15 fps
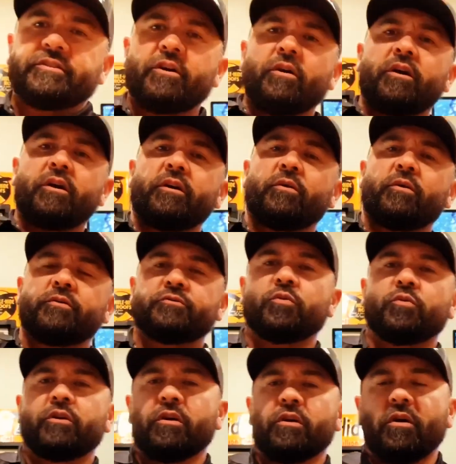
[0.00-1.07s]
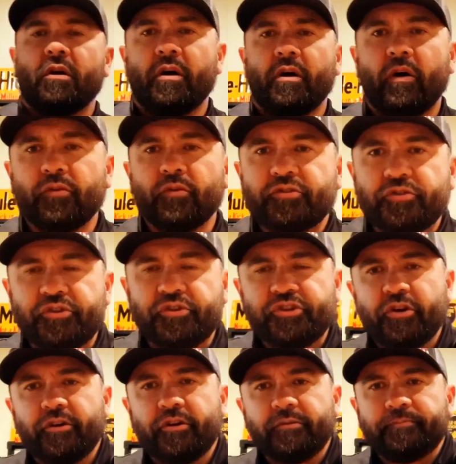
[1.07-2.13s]
I always wear a holster
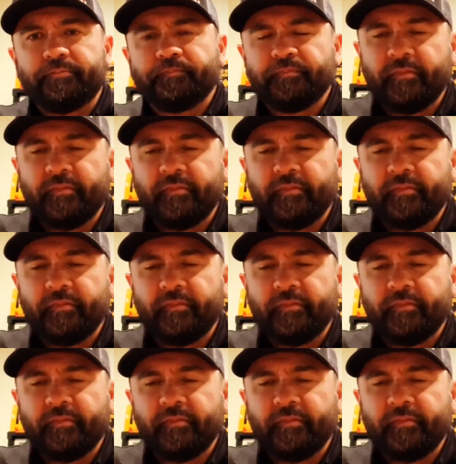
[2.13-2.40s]
shirt.